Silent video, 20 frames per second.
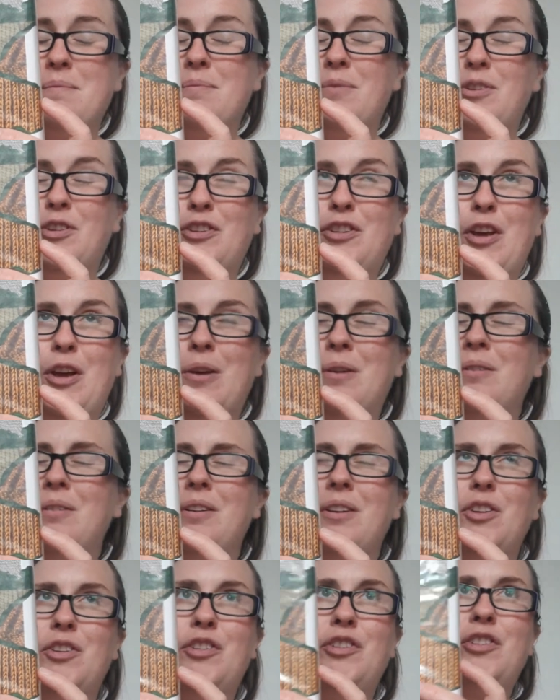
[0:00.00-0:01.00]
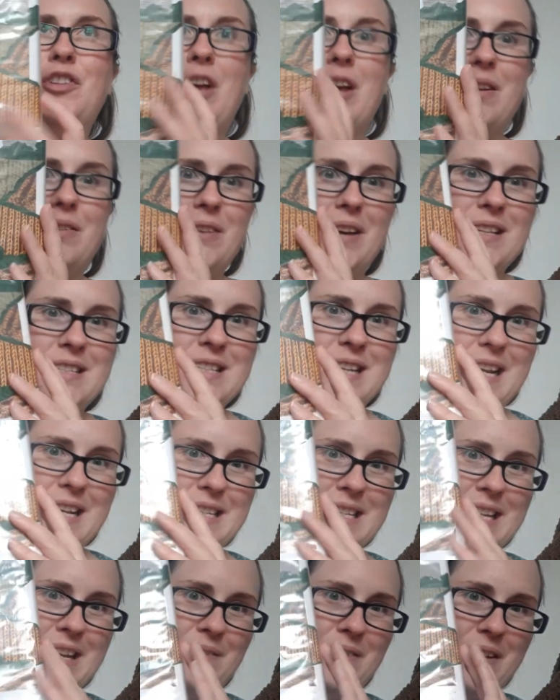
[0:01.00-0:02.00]
So
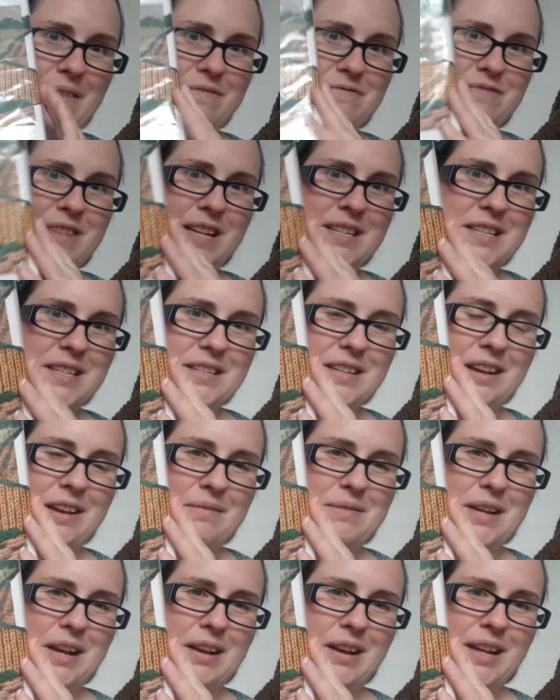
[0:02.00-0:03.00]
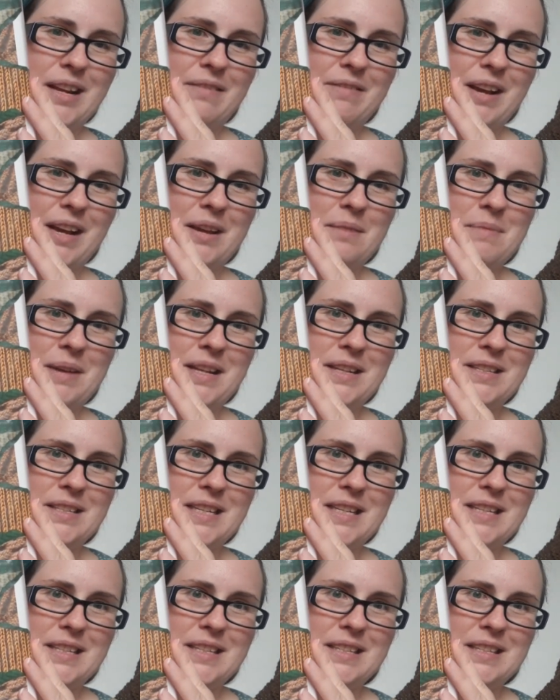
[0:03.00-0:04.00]
fascinating. If you haven't read it, I would highly recommend
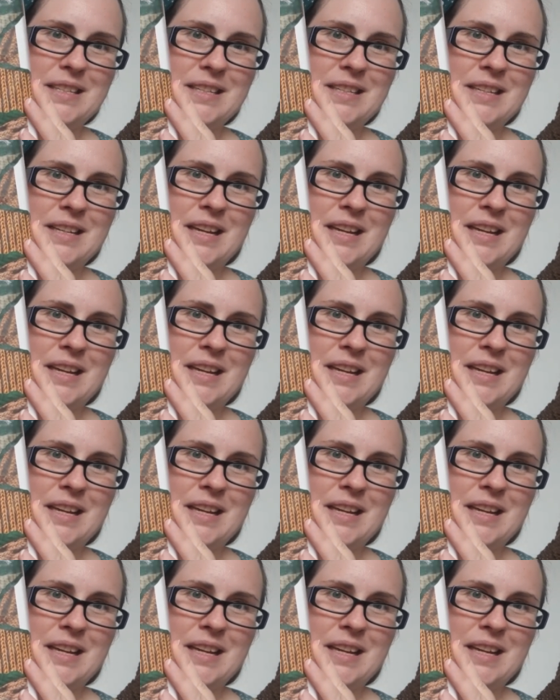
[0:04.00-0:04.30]
it.